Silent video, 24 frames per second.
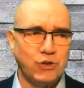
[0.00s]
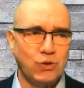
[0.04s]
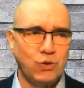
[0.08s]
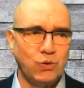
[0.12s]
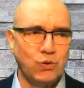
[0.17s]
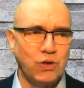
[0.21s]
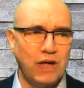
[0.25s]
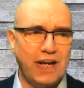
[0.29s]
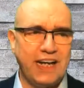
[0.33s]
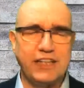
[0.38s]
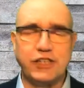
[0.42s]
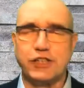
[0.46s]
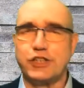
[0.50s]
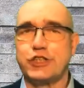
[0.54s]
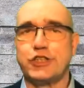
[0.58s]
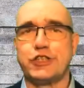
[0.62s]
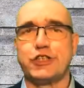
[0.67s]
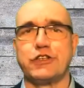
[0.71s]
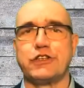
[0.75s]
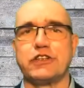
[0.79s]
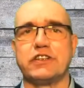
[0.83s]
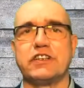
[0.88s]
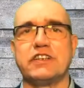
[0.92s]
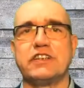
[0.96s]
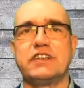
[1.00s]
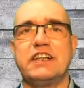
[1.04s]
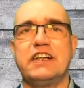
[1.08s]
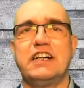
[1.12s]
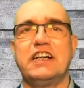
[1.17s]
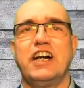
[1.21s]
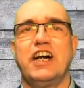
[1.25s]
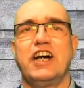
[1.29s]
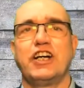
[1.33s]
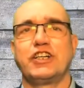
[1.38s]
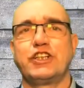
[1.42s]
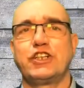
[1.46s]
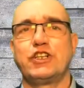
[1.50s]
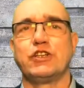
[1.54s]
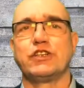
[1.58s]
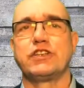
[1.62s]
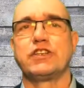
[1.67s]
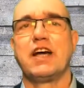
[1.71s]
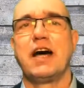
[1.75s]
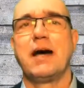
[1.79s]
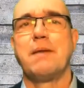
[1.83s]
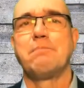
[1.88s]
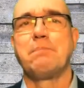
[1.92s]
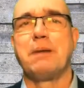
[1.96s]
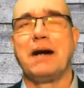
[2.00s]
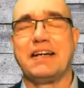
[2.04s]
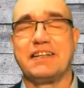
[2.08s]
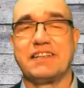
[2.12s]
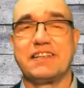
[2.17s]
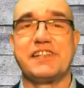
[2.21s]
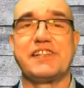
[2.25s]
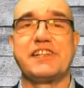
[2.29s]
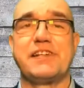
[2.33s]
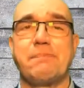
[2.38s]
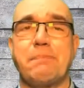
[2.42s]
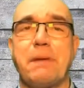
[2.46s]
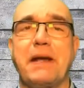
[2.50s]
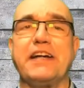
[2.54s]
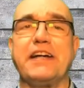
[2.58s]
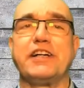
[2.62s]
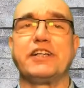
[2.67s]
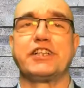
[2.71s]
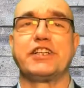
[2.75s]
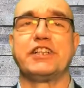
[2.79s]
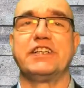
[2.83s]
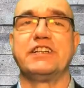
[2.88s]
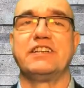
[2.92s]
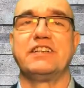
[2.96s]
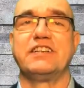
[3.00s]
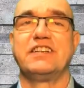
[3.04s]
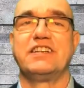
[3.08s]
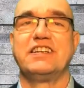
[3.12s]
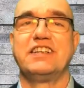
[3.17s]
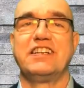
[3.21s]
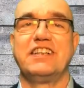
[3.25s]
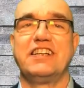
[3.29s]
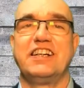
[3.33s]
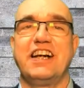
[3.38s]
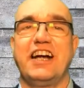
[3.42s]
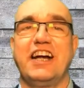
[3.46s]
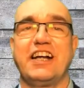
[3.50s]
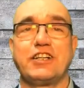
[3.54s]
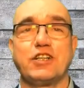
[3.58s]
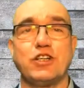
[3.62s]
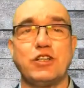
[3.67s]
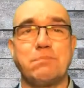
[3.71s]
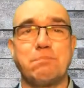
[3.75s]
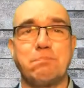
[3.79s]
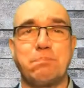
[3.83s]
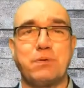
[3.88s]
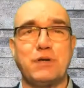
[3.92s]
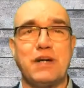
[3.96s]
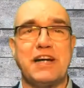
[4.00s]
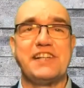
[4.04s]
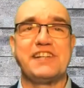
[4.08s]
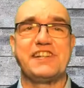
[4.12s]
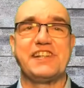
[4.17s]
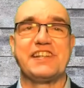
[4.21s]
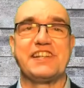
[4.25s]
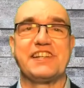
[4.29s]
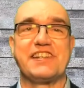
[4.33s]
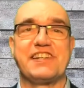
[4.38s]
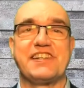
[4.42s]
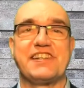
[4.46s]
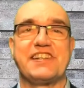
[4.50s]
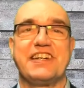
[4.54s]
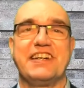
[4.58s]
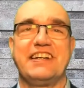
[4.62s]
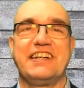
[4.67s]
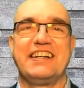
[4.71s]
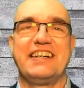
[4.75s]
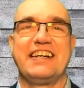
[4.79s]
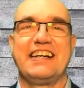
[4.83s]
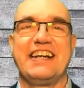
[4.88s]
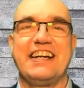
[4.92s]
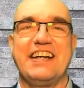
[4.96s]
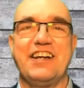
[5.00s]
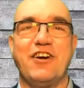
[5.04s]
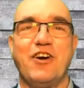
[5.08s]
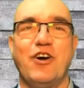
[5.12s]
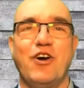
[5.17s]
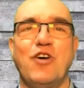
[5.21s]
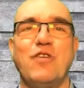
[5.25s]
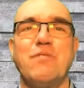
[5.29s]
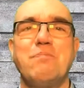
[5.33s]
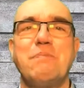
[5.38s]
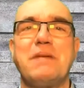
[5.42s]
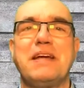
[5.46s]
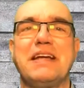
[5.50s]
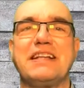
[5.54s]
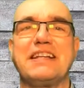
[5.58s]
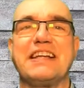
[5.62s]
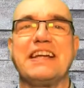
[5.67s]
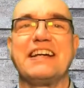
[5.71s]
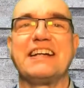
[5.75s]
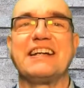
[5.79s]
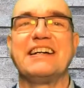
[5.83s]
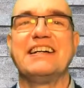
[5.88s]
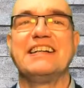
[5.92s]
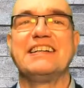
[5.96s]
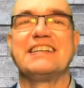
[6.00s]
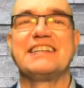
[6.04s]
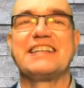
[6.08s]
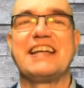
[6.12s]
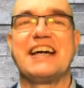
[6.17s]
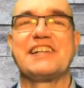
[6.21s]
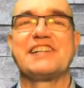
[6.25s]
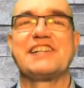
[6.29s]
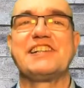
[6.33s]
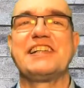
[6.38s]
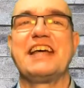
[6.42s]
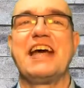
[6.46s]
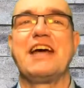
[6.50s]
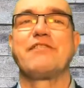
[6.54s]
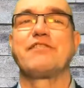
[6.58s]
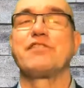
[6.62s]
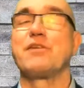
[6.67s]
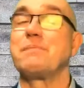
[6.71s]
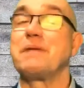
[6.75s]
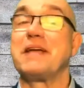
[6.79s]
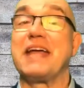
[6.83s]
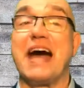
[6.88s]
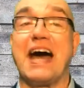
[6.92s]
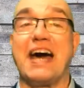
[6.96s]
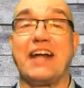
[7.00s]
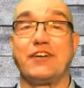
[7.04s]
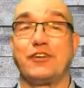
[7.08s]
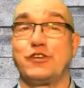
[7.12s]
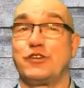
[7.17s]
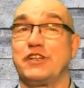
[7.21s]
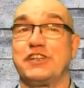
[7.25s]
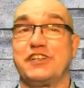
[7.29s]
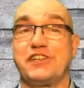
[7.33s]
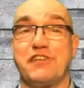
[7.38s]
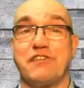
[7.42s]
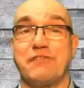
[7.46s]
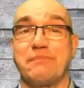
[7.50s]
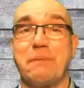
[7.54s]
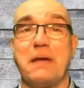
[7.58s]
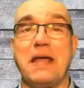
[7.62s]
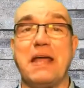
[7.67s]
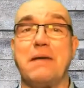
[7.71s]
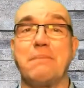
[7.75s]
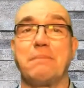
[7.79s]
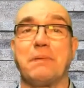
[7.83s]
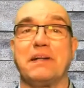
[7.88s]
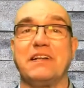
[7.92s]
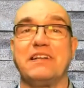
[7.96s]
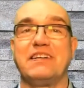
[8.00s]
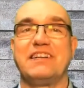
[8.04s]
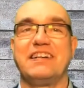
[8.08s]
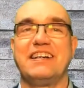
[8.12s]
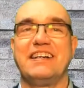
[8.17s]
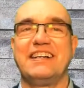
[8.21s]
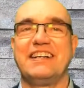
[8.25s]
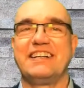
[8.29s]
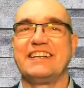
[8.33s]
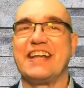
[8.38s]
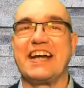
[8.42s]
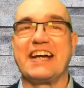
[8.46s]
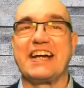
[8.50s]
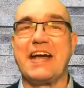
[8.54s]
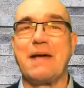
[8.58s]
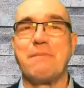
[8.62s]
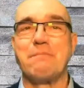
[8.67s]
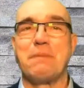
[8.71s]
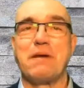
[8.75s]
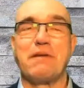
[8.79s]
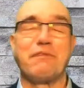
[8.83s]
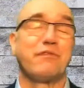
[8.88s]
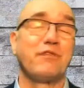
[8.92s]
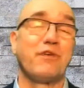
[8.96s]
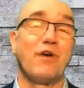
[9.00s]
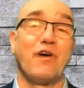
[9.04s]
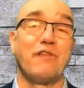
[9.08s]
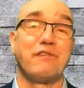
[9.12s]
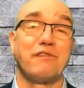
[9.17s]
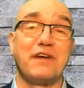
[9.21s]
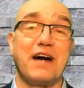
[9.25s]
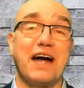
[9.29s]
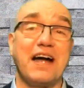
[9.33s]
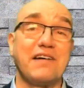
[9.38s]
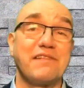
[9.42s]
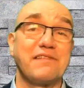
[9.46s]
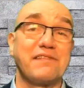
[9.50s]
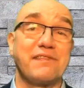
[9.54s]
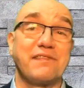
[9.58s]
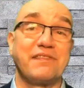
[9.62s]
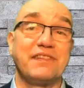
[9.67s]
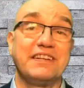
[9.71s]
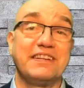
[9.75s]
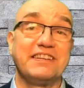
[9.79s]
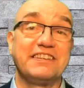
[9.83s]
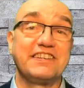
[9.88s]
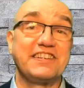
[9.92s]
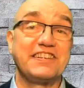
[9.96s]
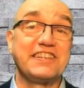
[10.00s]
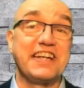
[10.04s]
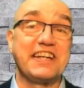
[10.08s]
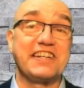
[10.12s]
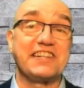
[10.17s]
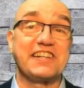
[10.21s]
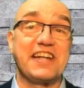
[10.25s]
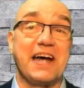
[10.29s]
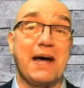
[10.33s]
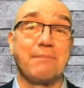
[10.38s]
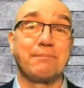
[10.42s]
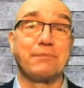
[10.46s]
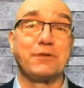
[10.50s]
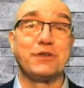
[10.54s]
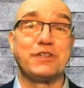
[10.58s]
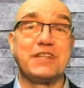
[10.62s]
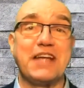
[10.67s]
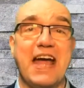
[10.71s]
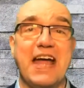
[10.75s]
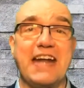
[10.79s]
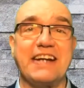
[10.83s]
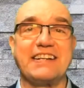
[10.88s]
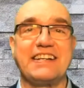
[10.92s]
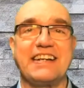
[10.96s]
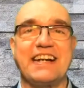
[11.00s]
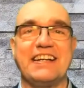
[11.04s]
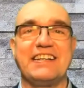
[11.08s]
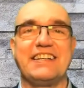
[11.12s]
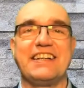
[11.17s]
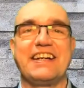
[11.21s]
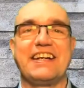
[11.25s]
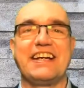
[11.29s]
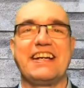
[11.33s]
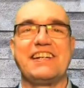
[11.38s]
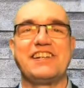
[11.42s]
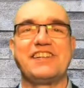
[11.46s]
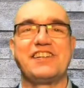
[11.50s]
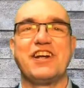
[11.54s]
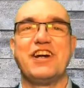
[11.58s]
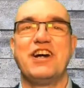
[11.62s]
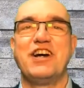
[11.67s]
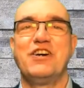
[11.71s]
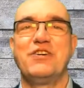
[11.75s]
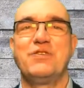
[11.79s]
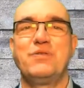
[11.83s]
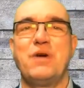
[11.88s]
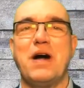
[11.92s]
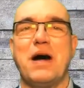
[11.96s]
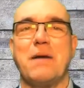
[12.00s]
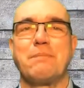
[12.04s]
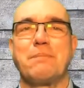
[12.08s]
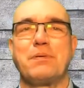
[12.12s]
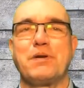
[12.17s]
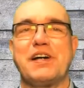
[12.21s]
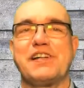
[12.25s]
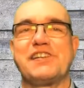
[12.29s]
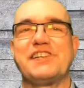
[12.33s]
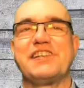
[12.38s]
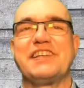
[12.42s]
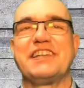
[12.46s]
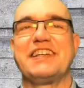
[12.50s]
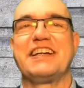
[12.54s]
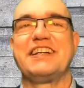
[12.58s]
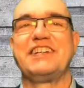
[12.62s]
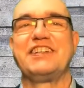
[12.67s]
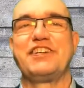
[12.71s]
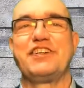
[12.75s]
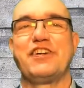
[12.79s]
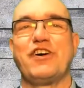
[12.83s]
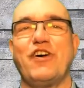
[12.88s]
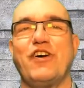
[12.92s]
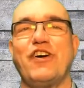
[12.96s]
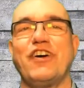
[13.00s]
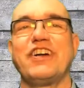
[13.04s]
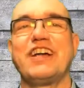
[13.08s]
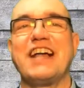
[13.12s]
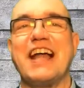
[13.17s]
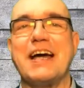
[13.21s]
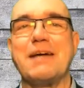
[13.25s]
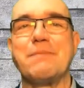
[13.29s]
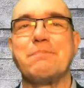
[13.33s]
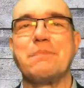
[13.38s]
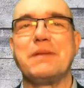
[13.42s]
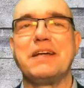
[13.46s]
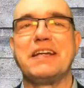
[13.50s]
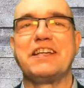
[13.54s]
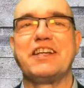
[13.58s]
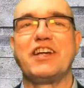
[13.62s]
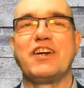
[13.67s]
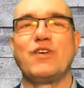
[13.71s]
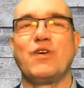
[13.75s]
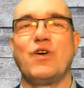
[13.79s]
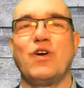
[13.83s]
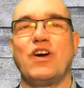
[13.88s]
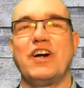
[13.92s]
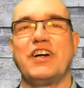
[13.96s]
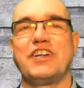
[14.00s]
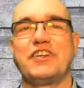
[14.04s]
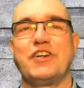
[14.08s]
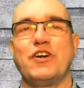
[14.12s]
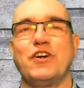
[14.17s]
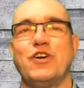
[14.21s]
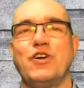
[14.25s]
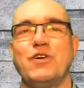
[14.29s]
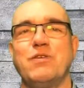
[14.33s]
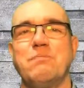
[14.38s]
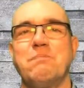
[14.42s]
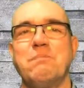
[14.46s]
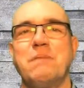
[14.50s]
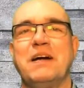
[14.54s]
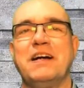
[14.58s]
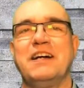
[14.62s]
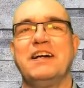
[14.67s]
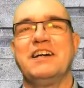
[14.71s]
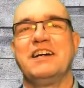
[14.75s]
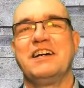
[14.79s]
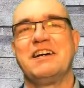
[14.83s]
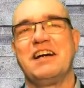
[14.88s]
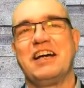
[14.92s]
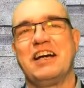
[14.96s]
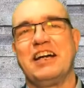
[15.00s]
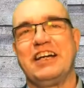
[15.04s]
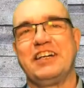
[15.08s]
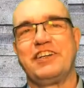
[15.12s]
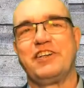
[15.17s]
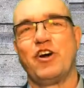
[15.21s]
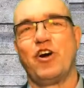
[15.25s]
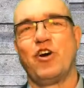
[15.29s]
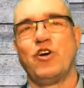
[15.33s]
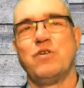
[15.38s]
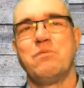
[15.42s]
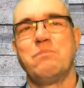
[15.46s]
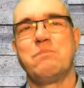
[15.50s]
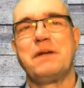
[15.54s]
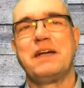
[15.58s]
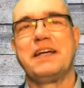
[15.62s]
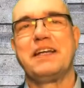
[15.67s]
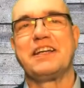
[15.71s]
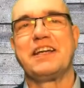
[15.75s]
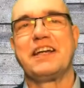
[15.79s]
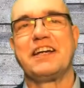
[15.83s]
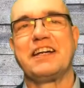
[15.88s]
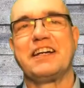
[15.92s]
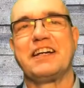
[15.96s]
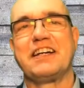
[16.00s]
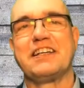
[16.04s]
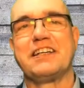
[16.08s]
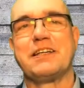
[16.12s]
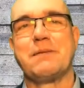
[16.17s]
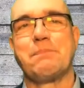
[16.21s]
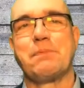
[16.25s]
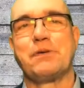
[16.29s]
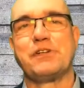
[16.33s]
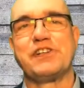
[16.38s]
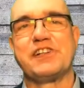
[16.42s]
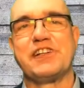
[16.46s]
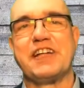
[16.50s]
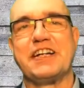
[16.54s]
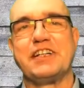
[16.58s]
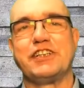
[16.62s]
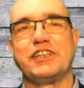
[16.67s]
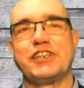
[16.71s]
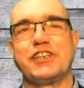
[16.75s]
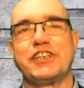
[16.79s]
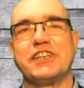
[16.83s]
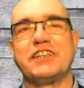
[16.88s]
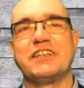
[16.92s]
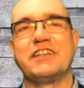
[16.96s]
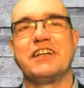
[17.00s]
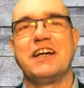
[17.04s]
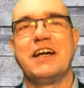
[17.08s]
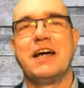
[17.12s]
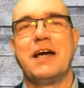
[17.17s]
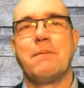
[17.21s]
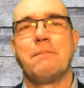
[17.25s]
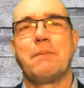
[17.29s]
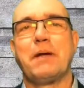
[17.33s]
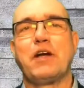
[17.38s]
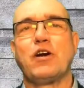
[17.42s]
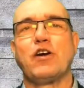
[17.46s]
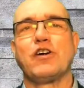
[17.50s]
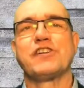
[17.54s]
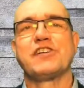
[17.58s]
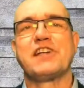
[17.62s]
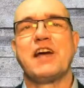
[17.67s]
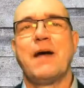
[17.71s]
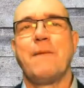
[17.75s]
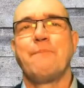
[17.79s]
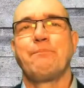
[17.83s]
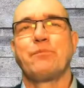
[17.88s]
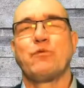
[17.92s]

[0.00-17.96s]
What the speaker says: to ensure good participation. A good presence in a home meeting doesn't have to be hundreds of people. There can be 4, 5, 6, up to 10 candidates who are present at your online meeting or at your home meeting in the presentation. Because